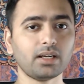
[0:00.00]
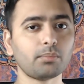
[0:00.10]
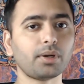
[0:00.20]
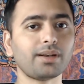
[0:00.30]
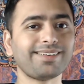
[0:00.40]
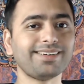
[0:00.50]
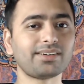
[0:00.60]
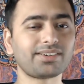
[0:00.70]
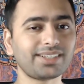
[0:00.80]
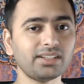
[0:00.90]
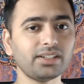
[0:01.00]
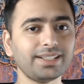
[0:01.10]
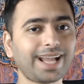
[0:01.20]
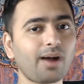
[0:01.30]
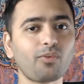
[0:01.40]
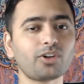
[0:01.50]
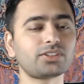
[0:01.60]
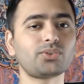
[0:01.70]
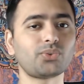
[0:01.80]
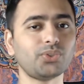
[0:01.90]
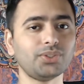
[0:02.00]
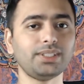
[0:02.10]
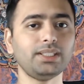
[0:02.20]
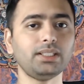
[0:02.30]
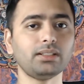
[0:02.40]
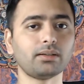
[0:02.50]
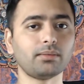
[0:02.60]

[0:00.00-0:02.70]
but really I wasn't really